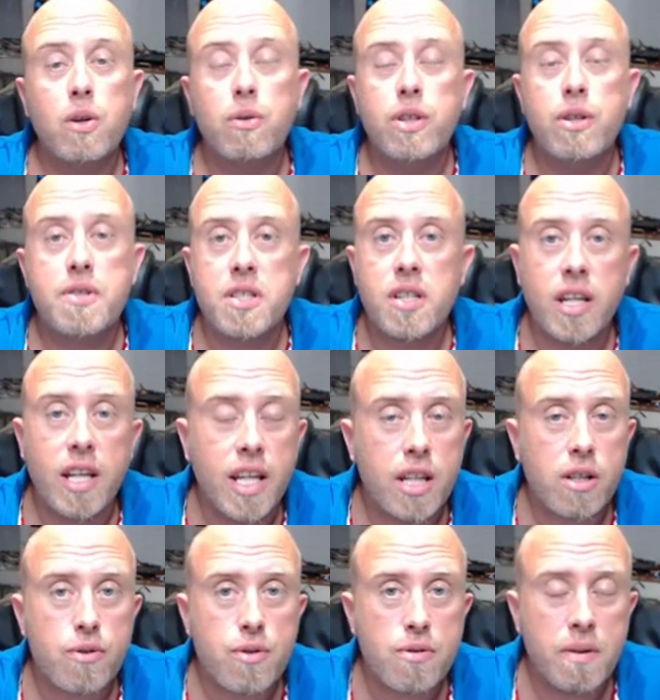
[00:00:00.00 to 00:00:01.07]
if you're using an
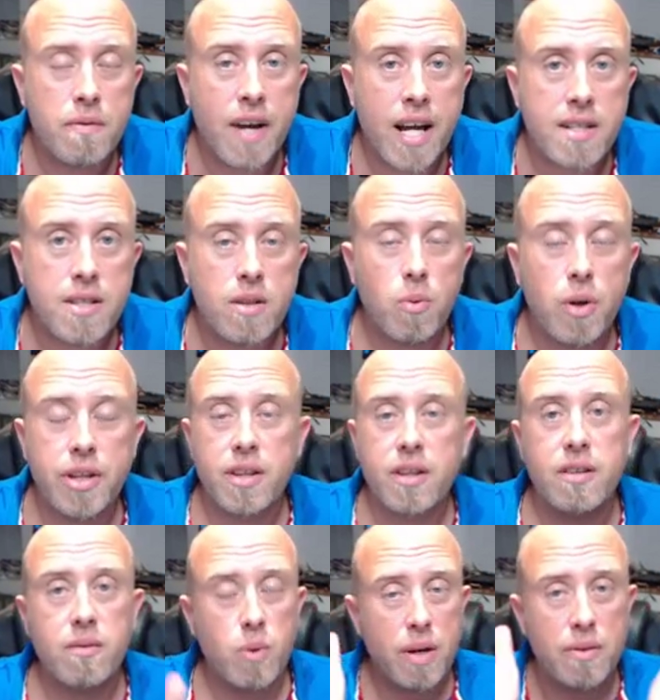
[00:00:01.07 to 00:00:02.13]
Eagle Tree Vector
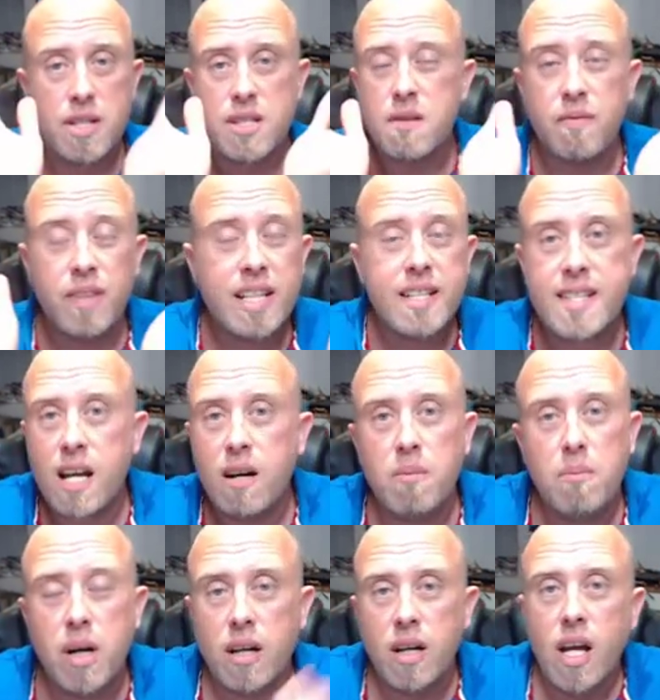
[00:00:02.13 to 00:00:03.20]
one, well, there's a
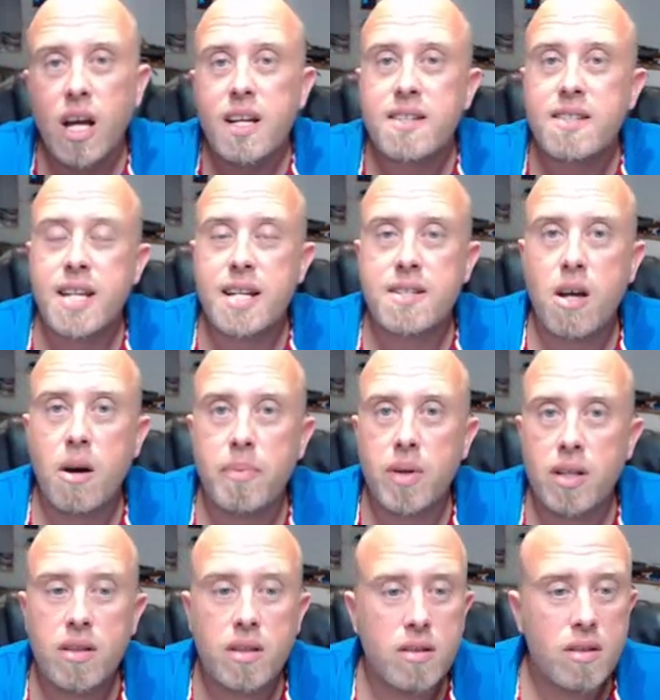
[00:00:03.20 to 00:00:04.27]
V-tail set up
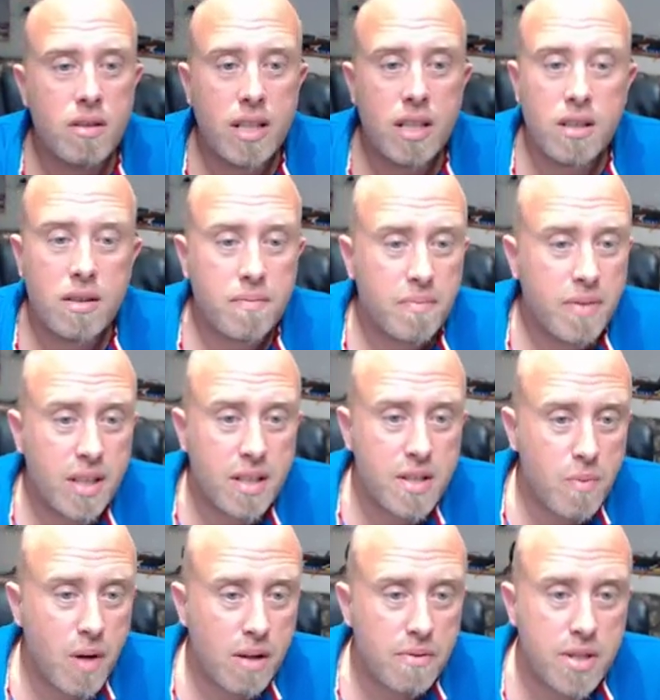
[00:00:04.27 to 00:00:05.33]
in the thing
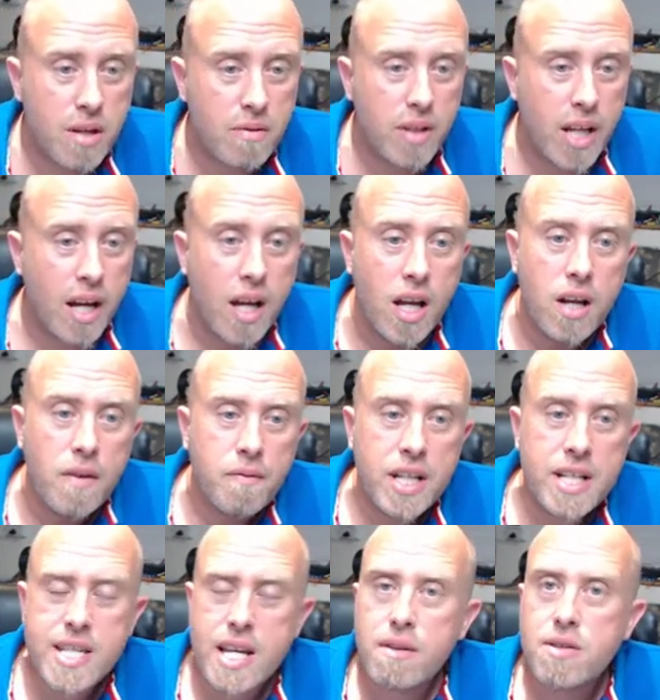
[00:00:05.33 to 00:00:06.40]
as well. So yeah,
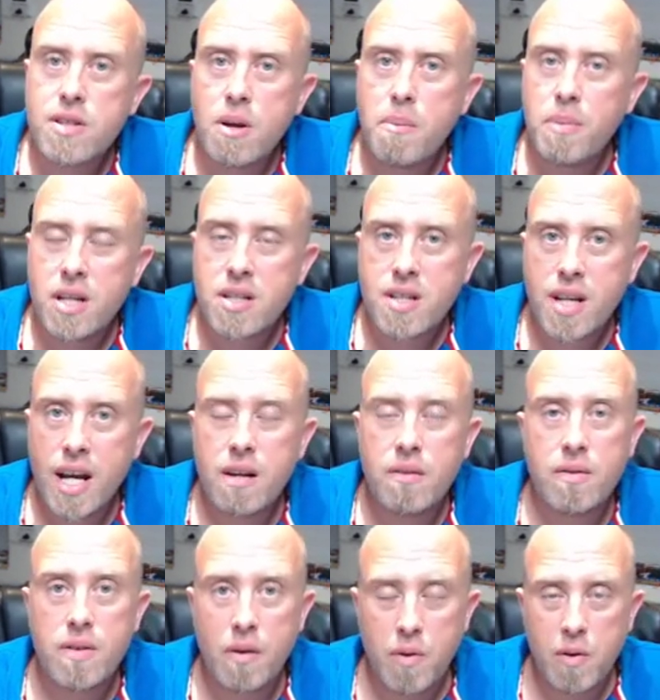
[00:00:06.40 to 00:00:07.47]
V-tails, don't be scared
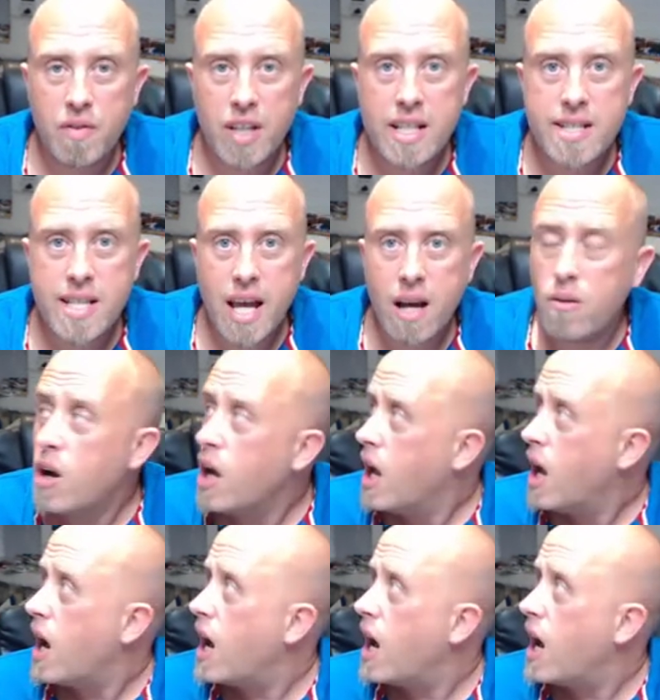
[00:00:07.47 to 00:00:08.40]
of a V-tail.